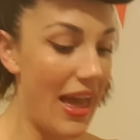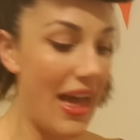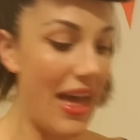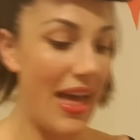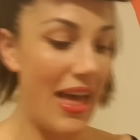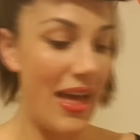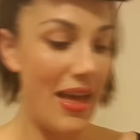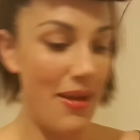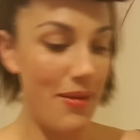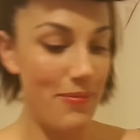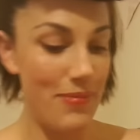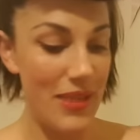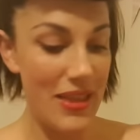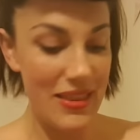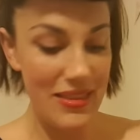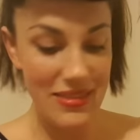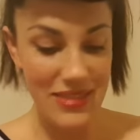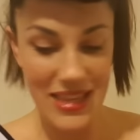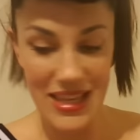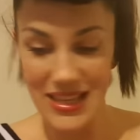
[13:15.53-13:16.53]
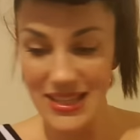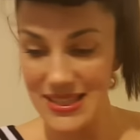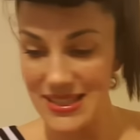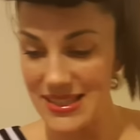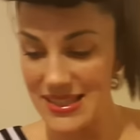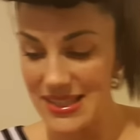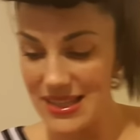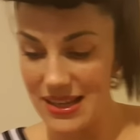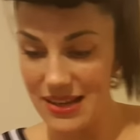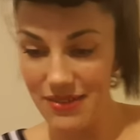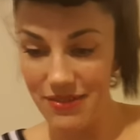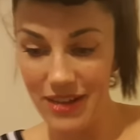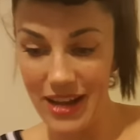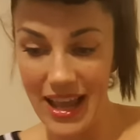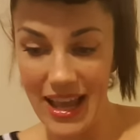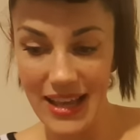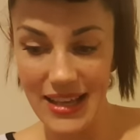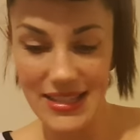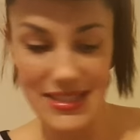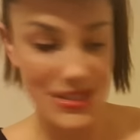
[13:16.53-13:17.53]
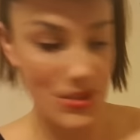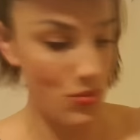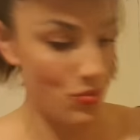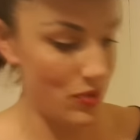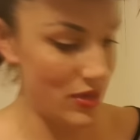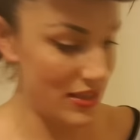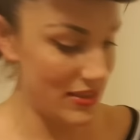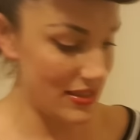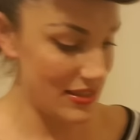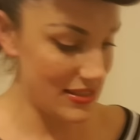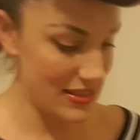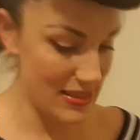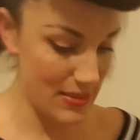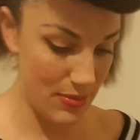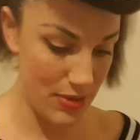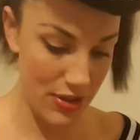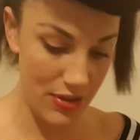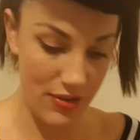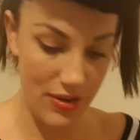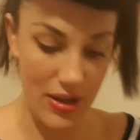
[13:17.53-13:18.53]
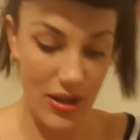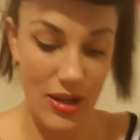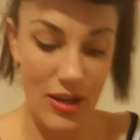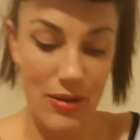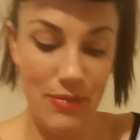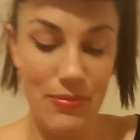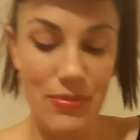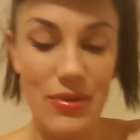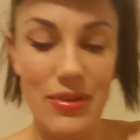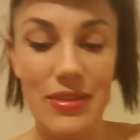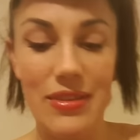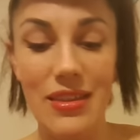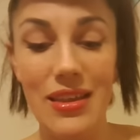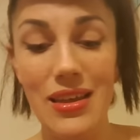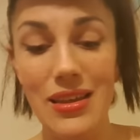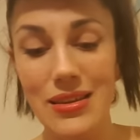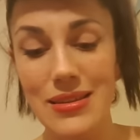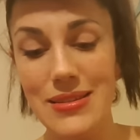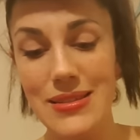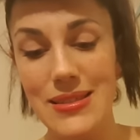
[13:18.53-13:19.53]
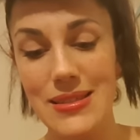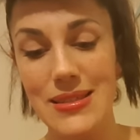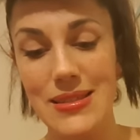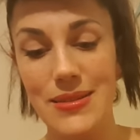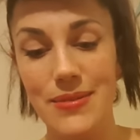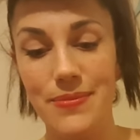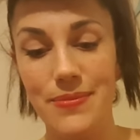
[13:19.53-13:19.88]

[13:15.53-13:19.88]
Um, this reacts with simichrome thus.